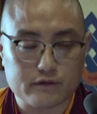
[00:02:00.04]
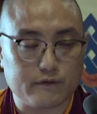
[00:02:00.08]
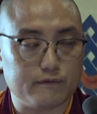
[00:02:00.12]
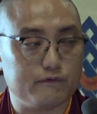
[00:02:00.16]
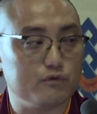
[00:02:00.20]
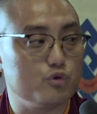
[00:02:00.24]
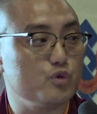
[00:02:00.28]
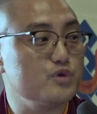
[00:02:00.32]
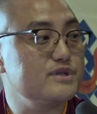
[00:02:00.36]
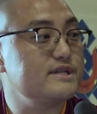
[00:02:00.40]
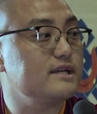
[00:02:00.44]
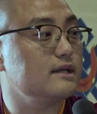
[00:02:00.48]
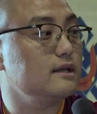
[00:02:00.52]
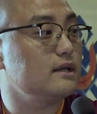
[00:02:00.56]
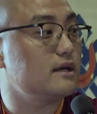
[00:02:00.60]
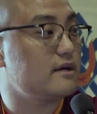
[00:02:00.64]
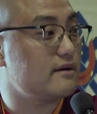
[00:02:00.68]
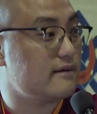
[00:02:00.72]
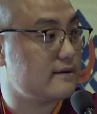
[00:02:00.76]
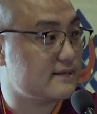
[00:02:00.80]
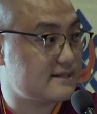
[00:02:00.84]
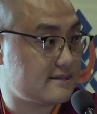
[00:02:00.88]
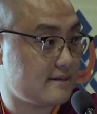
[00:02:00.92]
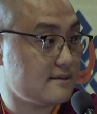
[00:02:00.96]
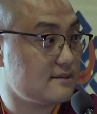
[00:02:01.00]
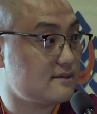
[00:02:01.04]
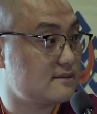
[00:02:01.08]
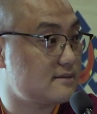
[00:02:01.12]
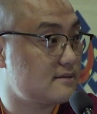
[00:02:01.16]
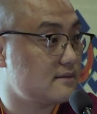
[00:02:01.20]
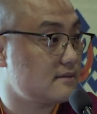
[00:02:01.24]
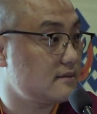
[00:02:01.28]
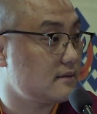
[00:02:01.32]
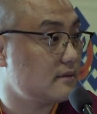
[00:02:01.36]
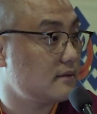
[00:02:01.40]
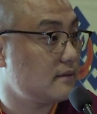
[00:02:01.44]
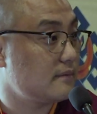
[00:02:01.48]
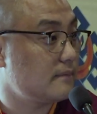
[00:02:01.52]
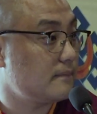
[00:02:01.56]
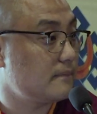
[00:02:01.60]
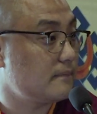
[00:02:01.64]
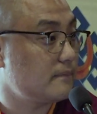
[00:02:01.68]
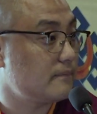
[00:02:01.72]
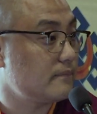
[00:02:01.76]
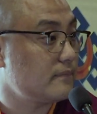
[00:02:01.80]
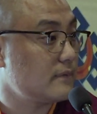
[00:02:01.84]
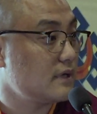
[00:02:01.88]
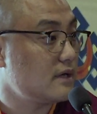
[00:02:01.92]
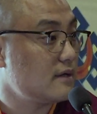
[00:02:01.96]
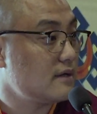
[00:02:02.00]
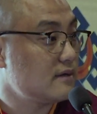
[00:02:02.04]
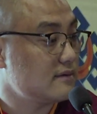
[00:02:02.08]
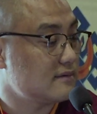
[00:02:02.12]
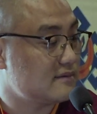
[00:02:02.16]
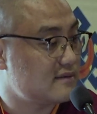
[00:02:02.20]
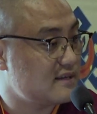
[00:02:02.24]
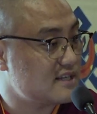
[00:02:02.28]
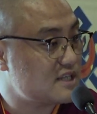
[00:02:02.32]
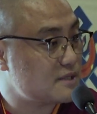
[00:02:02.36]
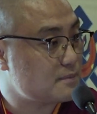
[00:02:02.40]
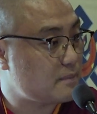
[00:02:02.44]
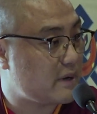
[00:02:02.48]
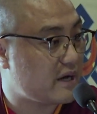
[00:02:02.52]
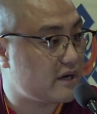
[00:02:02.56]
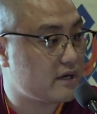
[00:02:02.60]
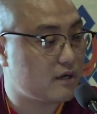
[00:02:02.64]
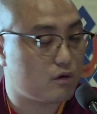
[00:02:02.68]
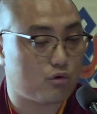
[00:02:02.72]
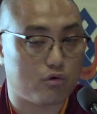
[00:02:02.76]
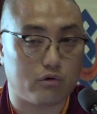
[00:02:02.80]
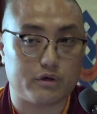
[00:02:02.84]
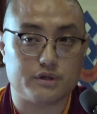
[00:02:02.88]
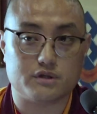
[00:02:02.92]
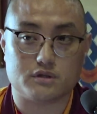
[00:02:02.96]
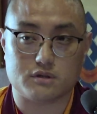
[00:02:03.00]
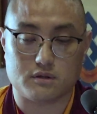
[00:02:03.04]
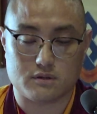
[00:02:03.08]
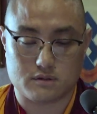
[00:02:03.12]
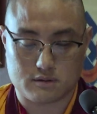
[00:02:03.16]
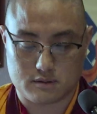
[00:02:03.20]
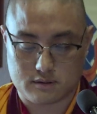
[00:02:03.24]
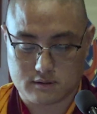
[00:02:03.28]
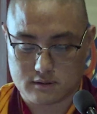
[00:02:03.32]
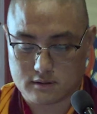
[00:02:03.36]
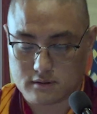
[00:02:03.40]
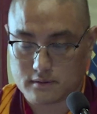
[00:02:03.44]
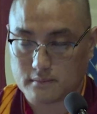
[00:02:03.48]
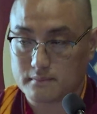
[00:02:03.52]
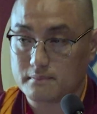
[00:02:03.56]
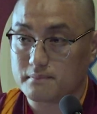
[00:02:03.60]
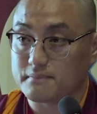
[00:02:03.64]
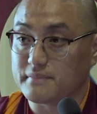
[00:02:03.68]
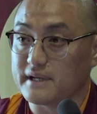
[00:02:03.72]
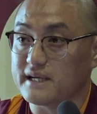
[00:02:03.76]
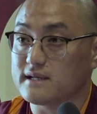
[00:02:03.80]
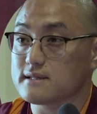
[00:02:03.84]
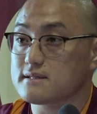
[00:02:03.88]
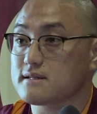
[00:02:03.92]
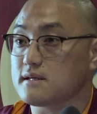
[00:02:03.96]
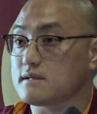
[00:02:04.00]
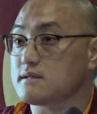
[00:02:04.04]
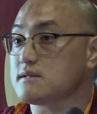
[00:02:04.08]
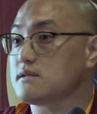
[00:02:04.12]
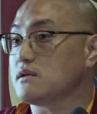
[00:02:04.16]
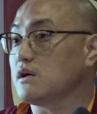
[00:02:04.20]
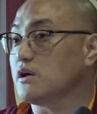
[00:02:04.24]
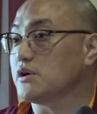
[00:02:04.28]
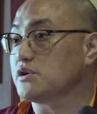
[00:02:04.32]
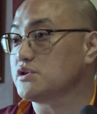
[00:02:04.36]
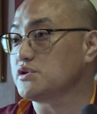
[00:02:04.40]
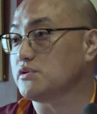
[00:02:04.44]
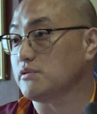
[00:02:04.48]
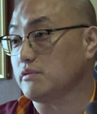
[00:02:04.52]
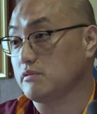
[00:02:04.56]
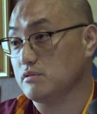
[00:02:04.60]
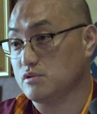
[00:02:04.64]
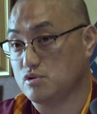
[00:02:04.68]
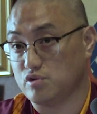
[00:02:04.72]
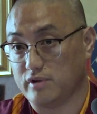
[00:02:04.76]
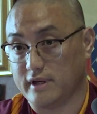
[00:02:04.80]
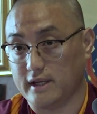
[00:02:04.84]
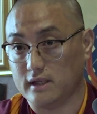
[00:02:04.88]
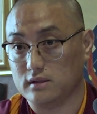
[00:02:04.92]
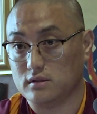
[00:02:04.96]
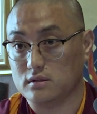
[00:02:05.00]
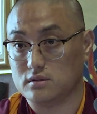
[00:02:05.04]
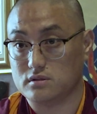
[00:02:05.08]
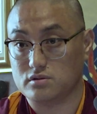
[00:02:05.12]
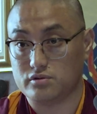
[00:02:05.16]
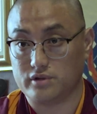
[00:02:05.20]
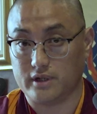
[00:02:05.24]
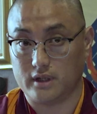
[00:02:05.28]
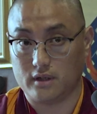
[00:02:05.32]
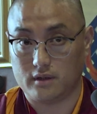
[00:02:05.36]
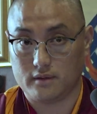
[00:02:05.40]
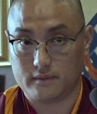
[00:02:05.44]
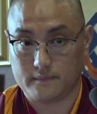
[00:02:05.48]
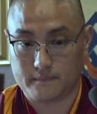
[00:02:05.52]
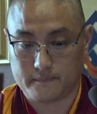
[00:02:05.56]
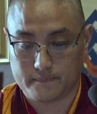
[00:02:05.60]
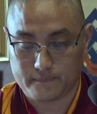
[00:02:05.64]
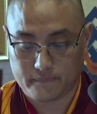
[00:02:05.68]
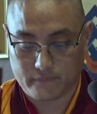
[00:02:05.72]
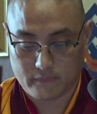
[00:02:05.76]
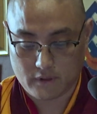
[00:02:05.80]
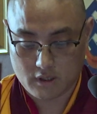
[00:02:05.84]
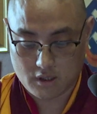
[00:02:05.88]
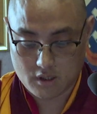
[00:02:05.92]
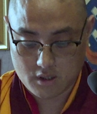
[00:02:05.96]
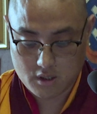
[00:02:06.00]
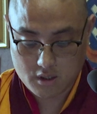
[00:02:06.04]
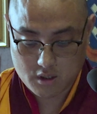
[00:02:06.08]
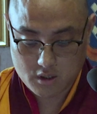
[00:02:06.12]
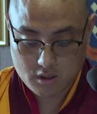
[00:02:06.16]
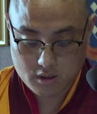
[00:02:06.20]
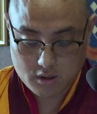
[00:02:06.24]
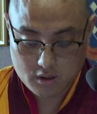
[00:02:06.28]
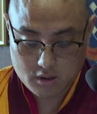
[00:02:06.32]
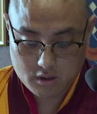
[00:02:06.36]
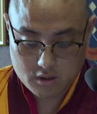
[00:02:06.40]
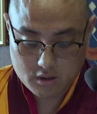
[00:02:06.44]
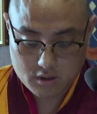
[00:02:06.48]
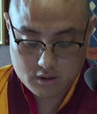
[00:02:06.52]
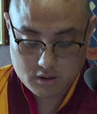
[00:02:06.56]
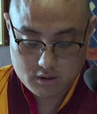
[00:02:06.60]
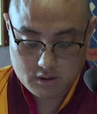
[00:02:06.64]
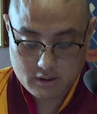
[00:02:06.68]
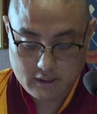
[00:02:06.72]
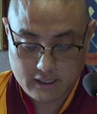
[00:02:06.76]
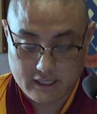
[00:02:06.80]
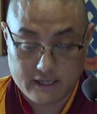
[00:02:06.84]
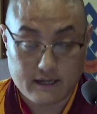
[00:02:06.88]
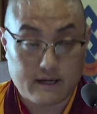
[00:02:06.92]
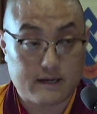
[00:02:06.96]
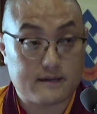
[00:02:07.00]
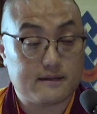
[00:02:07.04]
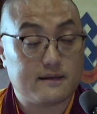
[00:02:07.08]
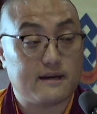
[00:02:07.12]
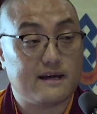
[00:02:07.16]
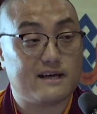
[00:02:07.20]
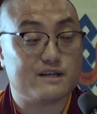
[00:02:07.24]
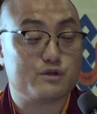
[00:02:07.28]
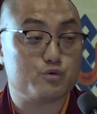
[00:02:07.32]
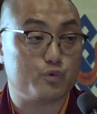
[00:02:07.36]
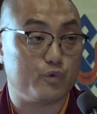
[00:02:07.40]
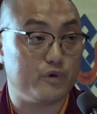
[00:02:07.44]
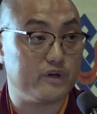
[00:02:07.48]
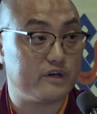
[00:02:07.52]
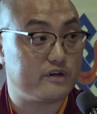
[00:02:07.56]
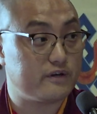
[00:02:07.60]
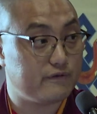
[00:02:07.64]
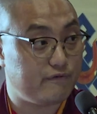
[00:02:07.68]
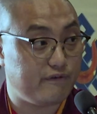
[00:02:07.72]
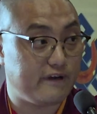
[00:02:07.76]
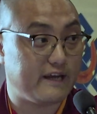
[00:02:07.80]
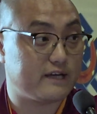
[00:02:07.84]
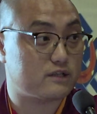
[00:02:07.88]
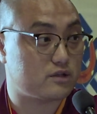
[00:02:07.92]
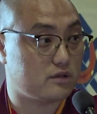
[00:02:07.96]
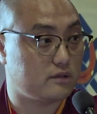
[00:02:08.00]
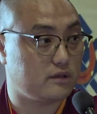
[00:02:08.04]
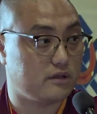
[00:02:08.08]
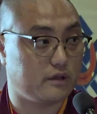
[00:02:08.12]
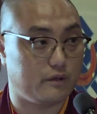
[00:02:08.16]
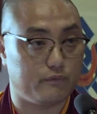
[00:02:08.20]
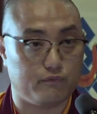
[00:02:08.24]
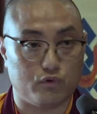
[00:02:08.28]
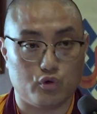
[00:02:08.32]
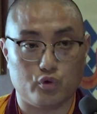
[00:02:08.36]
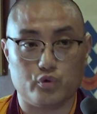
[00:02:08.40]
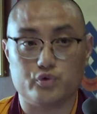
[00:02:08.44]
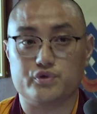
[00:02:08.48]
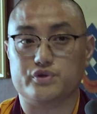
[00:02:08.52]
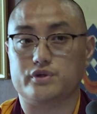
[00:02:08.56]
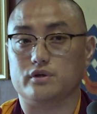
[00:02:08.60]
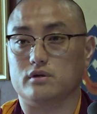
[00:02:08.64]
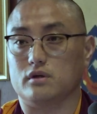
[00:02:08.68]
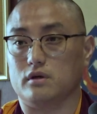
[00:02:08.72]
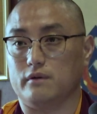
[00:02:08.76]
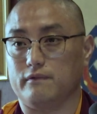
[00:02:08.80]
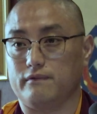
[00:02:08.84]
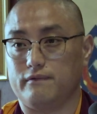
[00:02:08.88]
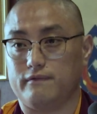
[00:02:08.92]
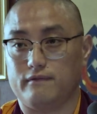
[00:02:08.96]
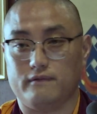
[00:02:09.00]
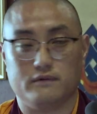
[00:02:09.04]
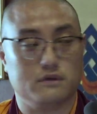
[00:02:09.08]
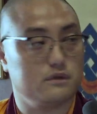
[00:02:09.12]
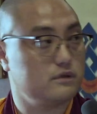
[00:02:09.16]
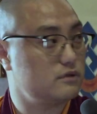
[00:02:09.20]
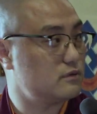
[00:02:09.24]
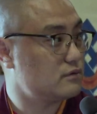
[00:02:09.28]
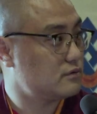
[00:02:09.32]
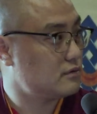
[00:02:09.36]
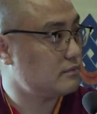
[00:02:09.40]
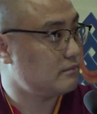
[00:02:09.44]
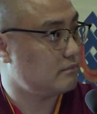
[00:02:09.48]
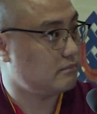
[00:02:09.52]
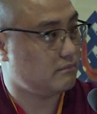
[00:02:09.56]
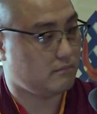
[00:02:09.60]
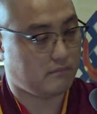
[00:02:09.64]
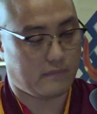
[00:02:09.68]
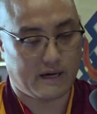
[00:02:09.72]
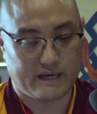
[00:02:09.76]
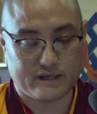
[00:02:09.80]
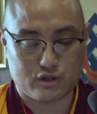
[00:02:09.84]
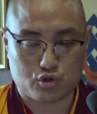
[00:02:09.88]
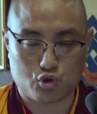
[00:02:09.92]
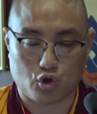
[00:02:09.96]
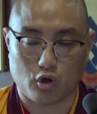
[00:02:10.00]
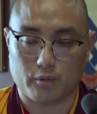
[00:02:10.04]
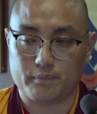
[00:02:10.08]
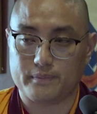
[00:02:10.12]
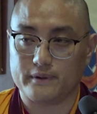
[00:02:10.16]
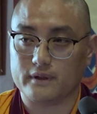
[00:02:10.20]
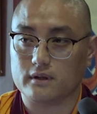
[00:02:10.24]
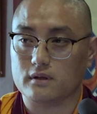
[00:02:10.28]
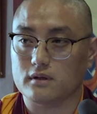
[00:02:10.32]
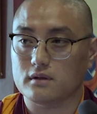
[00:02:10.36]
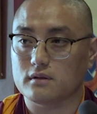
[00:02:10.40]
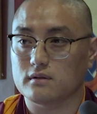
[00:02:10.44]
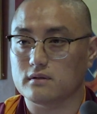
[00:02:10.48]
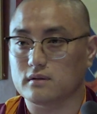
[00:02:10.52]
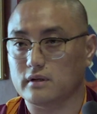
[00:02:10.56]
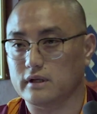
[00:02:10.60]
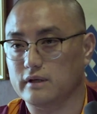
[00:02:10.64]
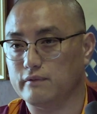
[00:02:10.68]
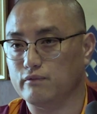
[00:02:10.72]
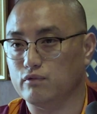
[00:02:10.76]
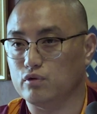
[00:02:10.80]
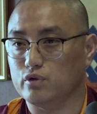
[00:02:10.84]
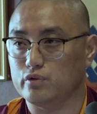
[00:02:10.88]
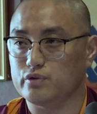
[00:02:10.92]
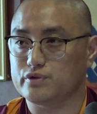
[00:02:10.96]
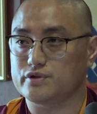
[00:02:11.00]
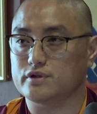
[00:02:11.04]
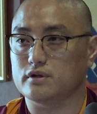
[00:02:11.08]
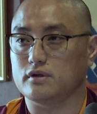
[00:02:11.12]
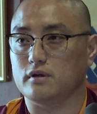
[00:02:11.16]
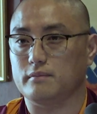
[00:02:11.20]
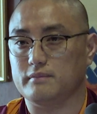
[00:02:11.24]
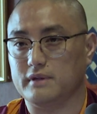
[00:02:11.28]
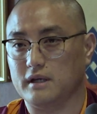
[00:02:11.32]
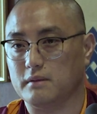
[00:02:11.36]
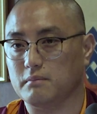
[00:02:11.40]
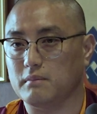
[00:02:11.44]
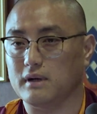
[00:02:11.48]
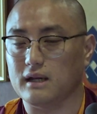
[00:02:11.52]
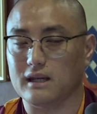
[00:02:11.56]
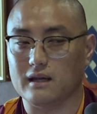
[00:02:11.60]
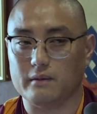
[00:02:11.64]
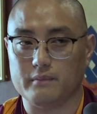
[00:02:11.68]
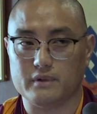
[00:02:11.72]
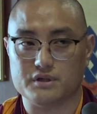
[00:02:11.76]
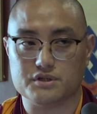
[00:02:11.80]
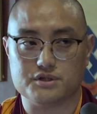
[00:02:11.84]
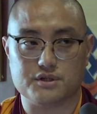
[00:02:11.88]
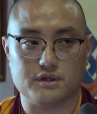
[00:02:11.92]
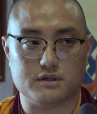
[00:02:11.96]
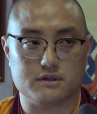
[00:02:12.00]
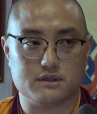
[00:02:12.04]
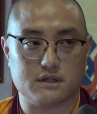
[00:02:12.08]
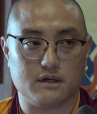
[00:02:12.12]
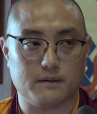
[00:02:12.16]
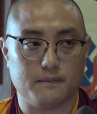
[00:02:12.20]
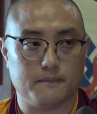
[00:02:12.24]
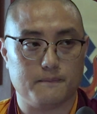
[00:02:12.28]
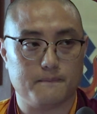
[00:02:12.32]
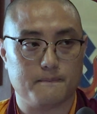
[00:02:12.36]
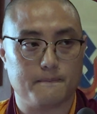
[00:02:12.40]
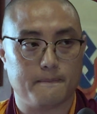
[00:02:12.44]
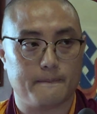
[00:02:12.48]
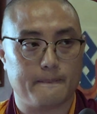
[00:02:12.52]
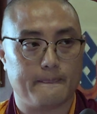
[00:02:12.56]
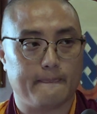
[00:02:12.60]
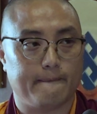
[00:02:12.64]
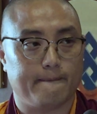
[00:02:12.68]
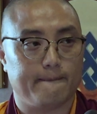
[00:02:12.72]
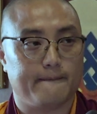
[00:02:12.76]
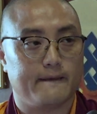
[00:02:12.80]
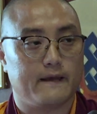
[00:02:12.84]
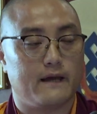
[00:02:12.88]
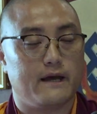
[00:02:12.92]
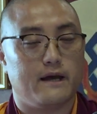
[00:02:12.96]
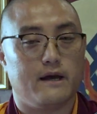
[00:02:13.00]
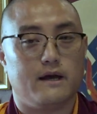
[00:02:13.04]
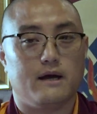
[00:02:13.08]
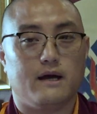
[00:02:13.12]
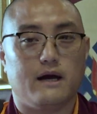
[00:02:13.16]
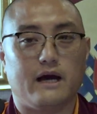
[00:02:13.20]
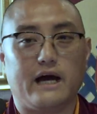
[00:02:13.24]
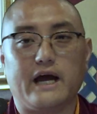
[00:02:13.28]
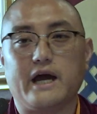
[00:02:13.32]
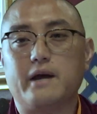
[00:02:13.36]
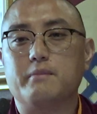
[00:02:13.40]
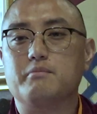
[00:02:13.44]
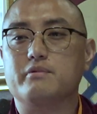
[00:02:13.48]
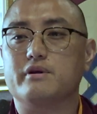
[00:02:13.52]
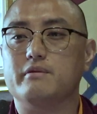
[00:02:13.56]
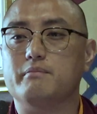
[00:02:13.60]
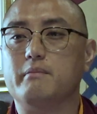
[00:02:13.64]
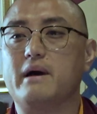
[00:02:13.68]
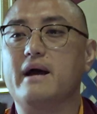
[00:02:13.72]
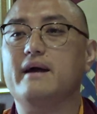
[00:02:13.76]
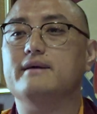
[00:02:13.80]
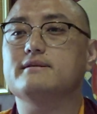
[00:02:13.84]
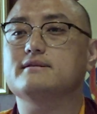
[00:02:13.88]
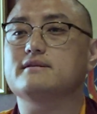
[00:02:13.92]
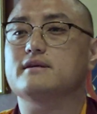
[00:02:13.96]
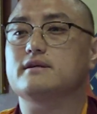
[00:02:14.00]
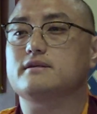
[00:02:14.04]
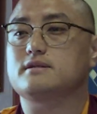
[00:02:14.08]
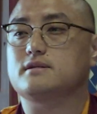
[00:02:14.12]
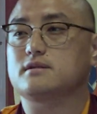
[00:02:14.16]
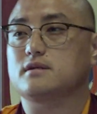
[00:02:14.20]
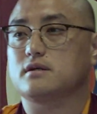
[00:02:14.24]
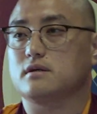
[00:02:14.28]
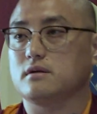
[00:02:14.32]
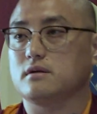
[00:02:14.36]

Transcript: of losing their essence? This very questions brings us here together today. And as we reflect on the evolution of my topic, the evolution of Nyingma Lama Sheda, I am reminded